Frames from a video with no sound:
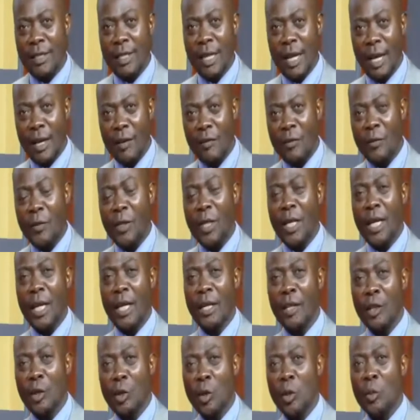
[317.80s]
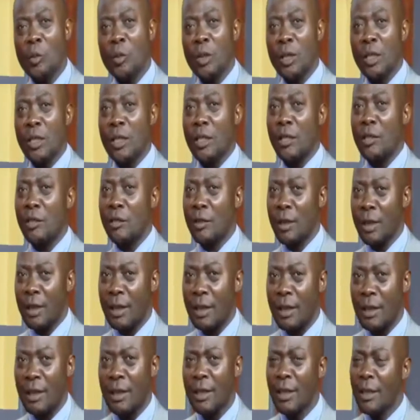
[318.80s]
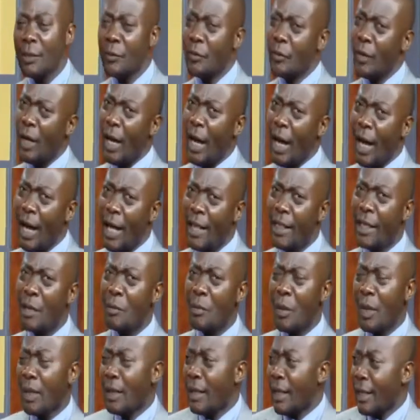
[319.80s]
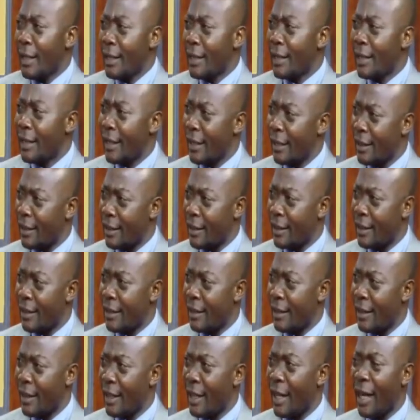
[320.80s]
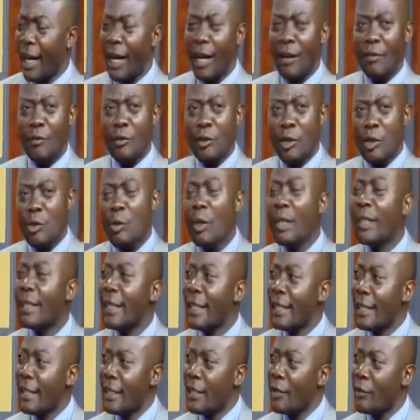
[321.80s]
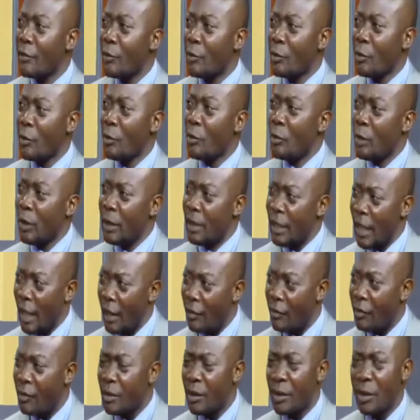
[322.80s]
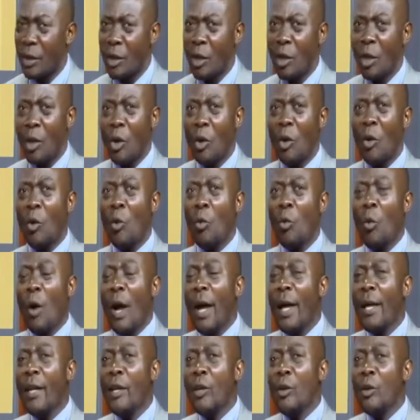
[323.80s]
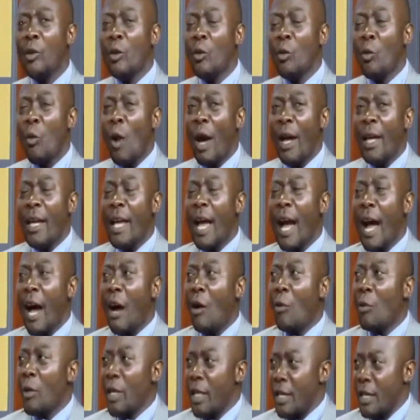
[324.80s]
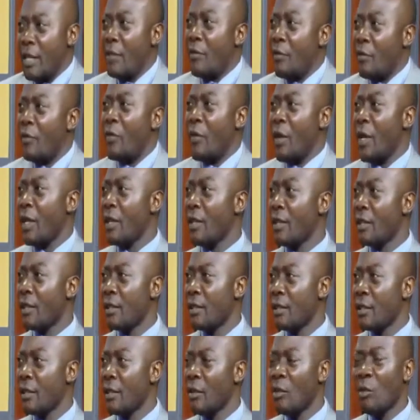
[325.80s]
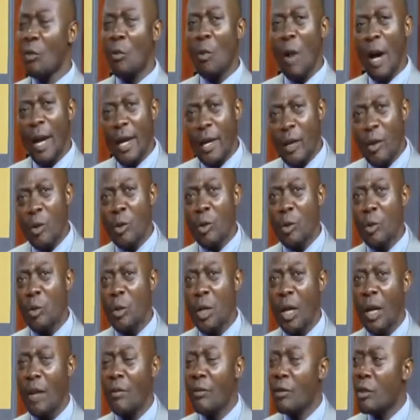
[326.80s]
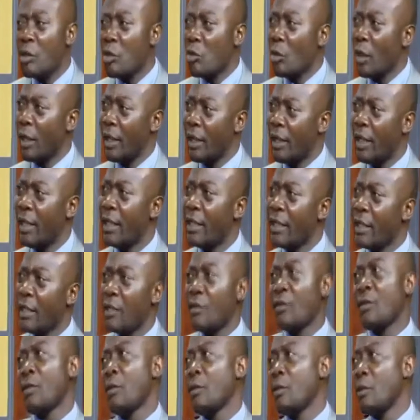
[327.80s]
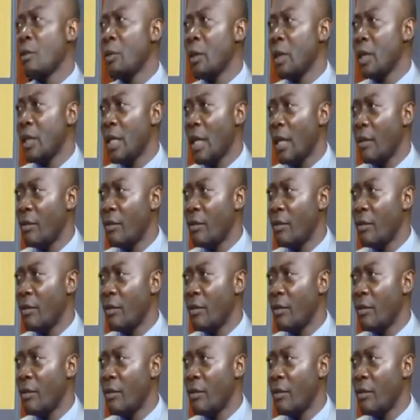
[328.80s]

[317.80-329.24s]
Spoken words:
African Community Treaty, if other partner states have strategic food reserves, why are we different? Why don't we have strategic food reserves?